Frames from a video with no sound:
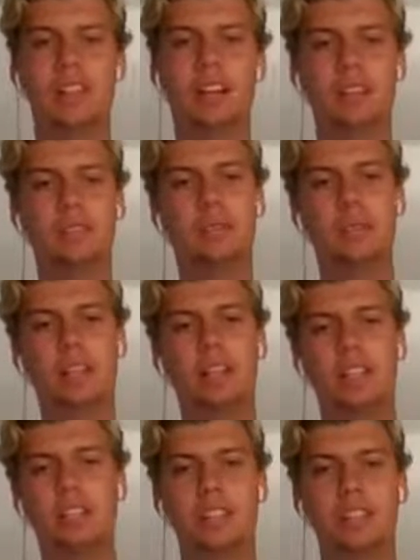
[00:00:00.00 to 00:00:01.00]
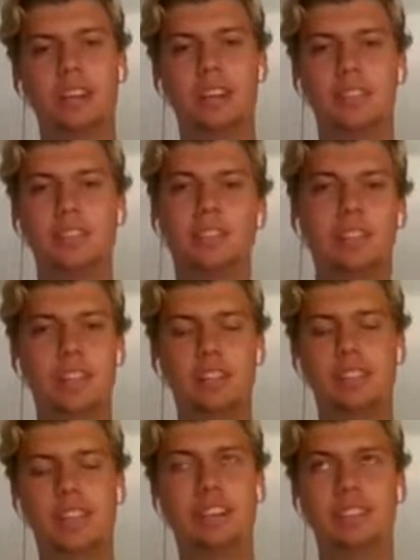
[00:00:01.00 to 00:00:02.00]
like, oh my gosh, I talked to
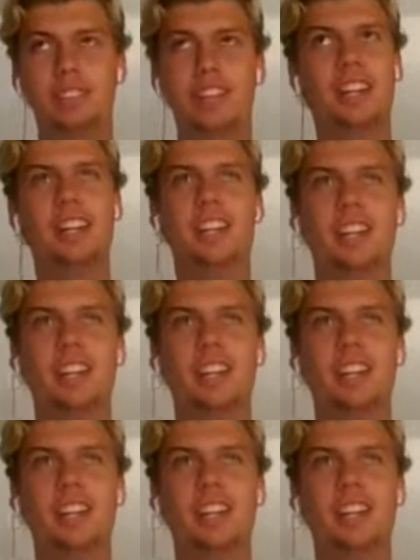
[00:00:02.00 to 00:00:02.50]
fish, how exciting.